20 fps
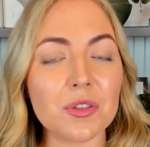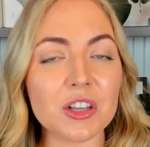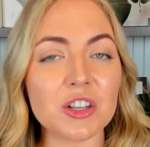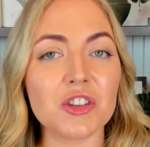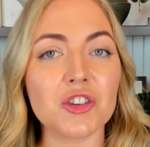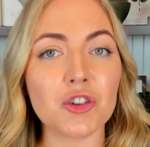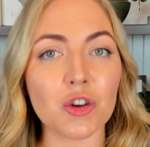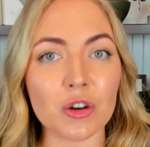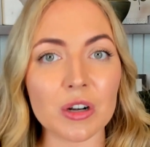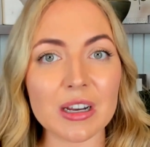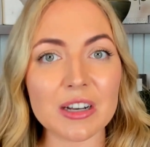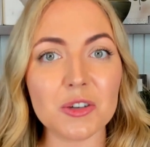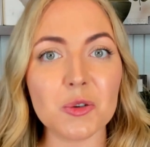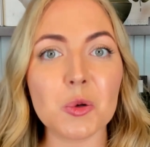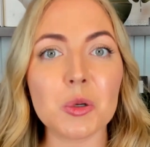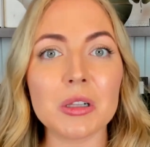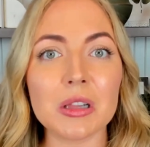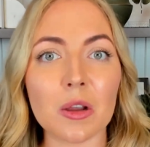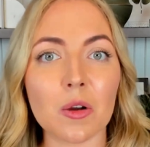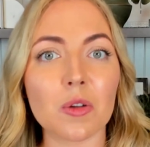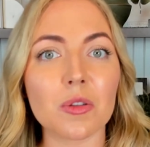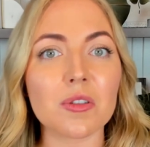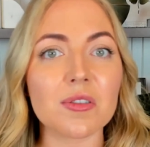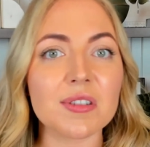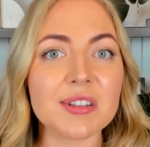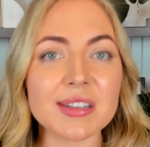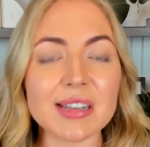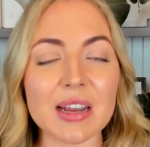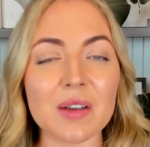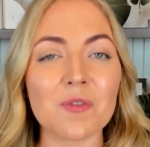this journey to clear their
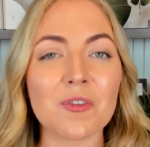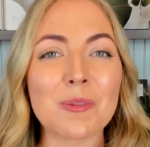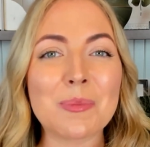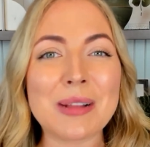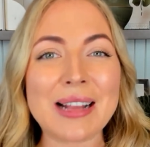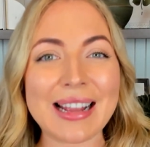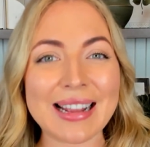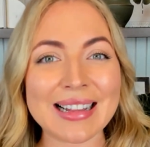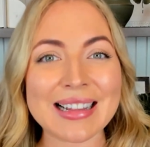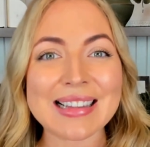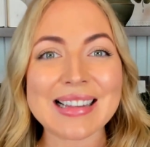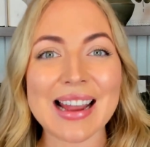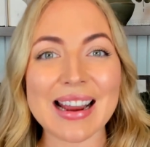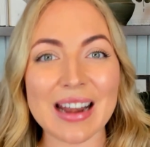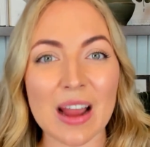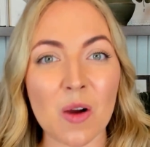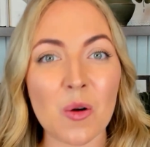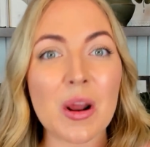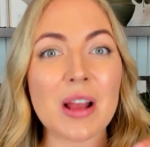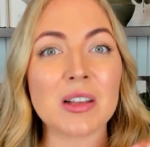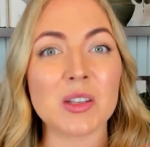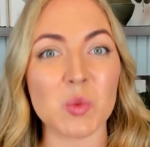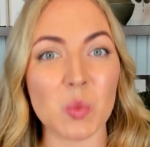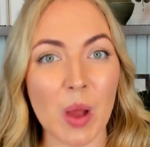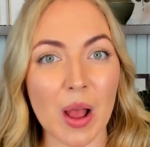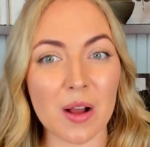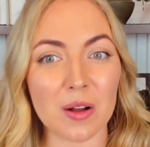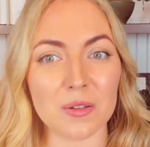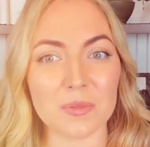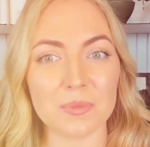skin from the inside out as well.